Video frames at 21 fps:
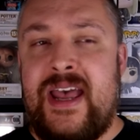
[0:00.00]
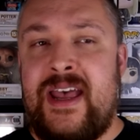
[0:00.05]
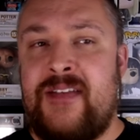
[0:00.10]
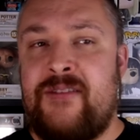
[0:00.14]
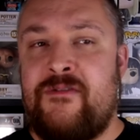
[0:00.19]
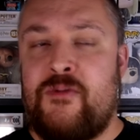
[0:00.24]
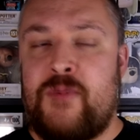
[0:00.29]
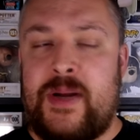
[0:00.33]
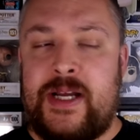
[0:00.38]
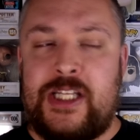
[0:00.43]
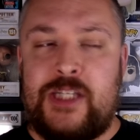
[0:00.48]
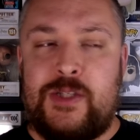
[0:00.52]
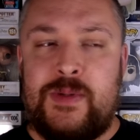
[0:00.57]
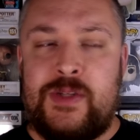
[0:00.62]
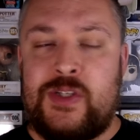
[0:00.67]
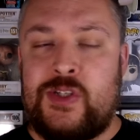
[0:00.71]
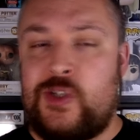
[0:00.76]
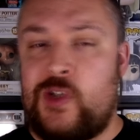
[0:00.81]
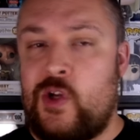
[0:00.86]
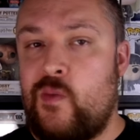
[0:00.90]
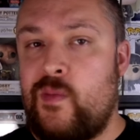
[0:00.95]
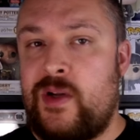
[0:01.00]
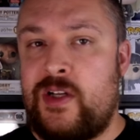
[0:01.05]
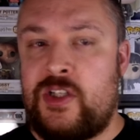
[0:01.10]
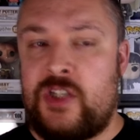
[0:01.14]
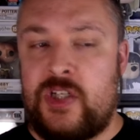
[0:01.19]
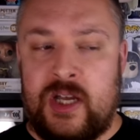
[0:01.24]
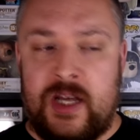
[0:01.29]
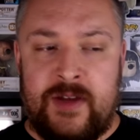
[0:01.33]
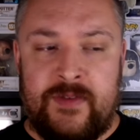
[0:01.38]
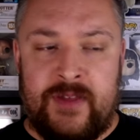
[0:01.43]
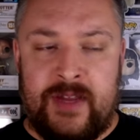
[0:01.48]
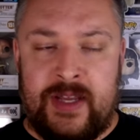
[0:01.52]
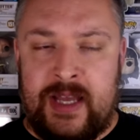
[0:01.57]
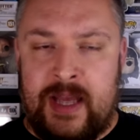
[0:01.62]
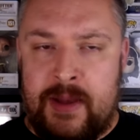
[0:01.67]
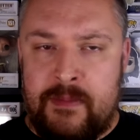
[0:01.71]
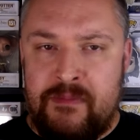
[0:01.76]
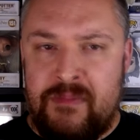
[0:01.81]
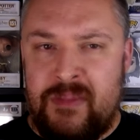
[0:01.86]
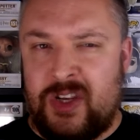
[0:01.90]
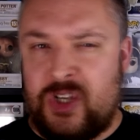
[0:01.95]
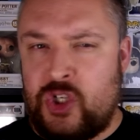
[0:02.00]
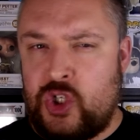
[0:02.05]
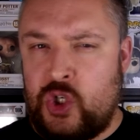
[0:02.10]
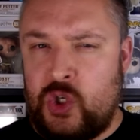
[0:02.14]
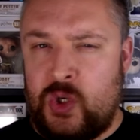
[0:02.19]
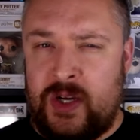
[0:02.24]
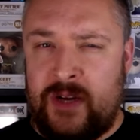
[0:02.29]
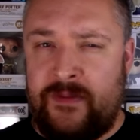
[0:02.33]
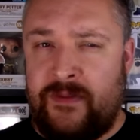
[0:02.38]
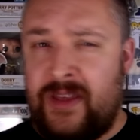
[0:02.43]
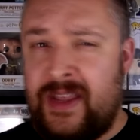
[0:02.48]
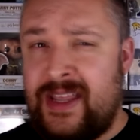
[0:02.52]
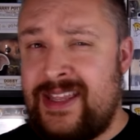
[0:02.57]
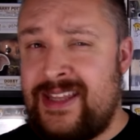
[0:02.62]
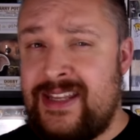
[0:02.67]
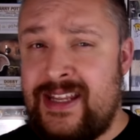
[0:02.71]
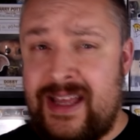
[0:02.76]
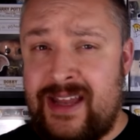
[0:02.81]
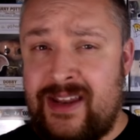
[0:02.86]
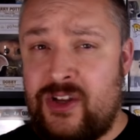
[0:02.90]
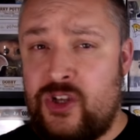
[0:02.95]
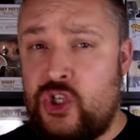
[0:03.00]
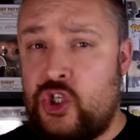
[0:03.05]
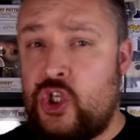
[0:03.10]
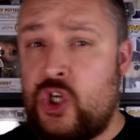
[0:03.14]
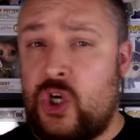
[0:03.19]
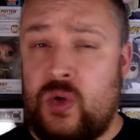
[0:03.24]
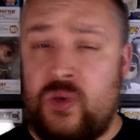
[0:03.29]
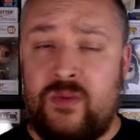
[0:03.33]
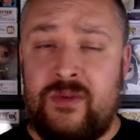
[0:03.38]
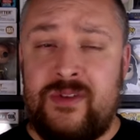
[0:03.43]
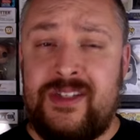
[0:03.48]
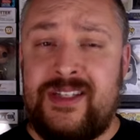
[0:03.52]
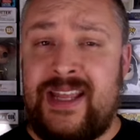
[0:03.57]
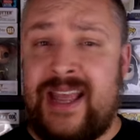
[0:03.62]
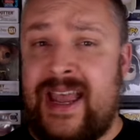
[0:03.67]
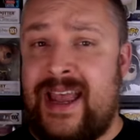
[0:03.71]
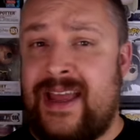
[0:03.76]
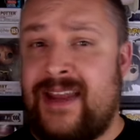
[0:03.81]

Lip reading: It reminds me so much of like a mixture of Indiana Jones